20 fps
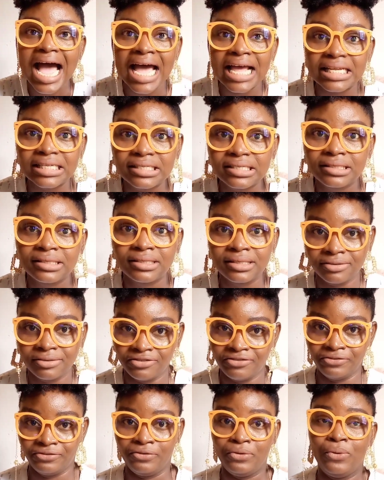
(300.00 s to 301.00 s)
eyes
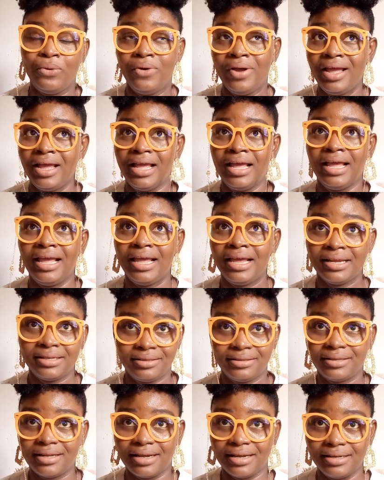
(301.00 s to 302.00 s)
for
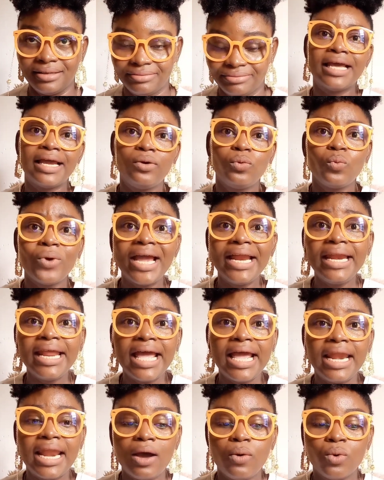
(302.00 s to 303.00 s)
Esther. Then when
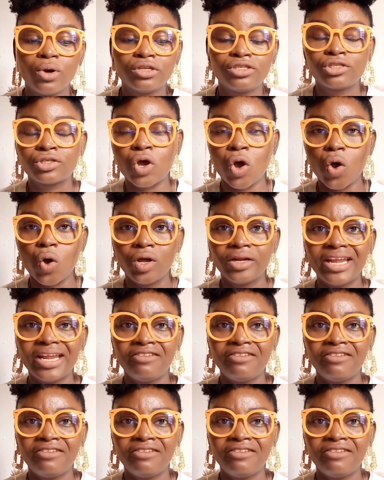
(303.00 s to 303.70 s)
Ella was called,